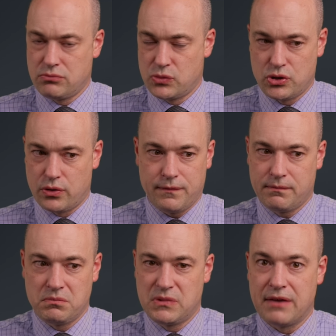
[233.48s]
sort
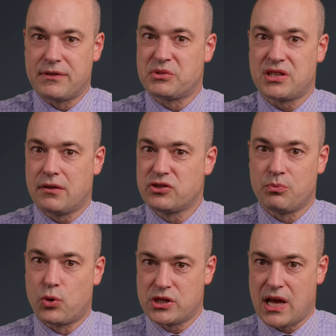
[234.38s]
of give themselves
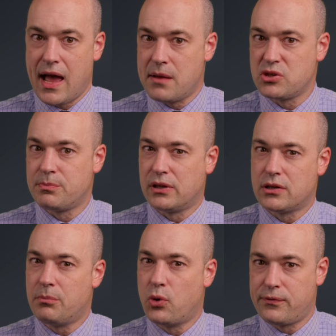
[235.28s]
some more time to build
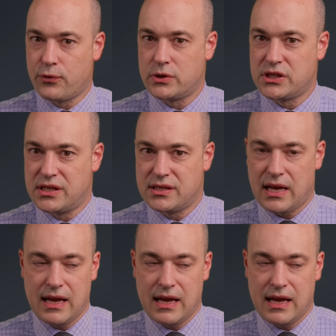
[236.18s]
up more forces?